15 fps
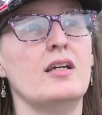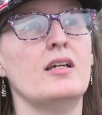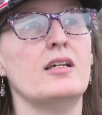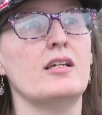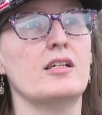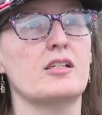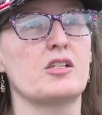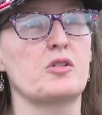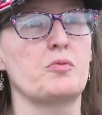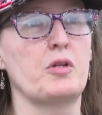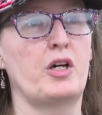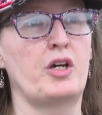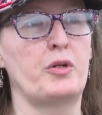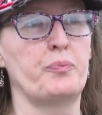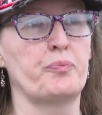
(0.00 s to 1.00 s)
his
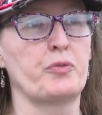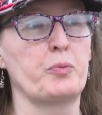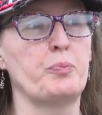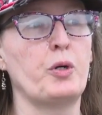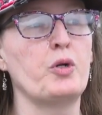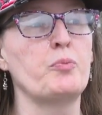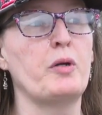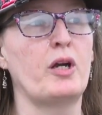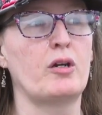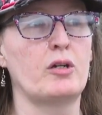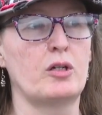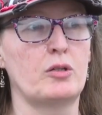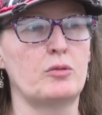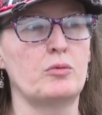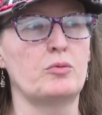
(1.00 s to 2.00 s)
um, bone
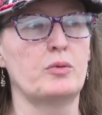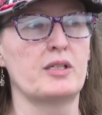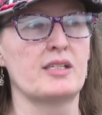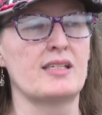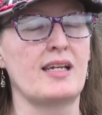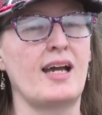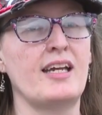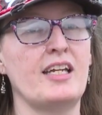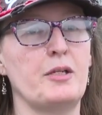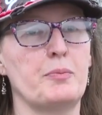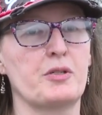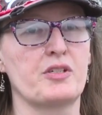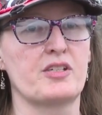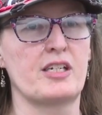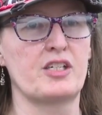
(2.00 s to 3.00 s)
marrow was
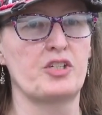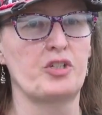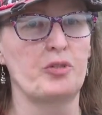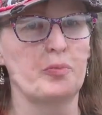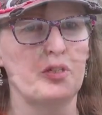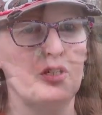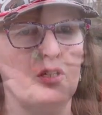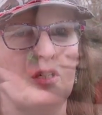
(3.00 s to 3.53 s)
90% tumor.